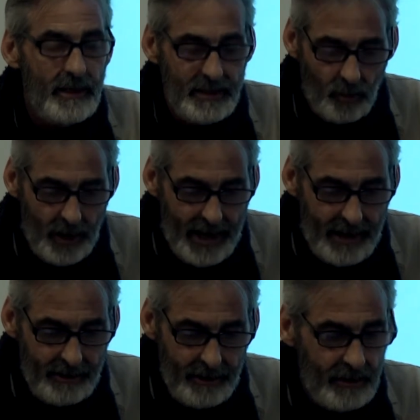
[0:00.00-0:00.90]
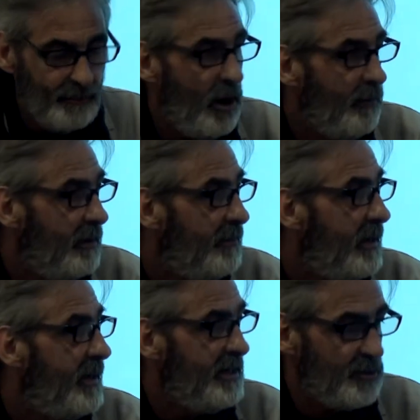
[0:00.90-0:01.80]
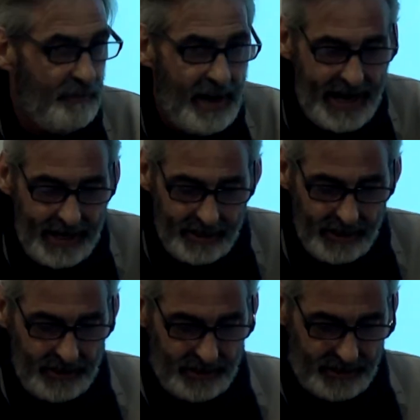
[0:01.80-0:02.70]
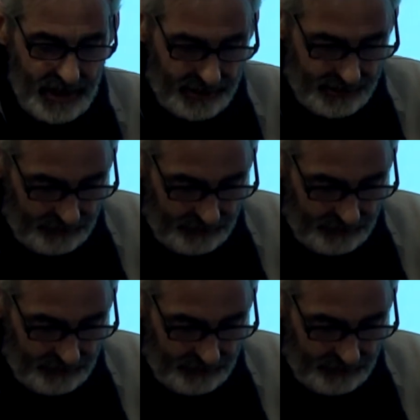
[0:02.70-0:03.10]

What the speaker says: is where the problem has remained stuck.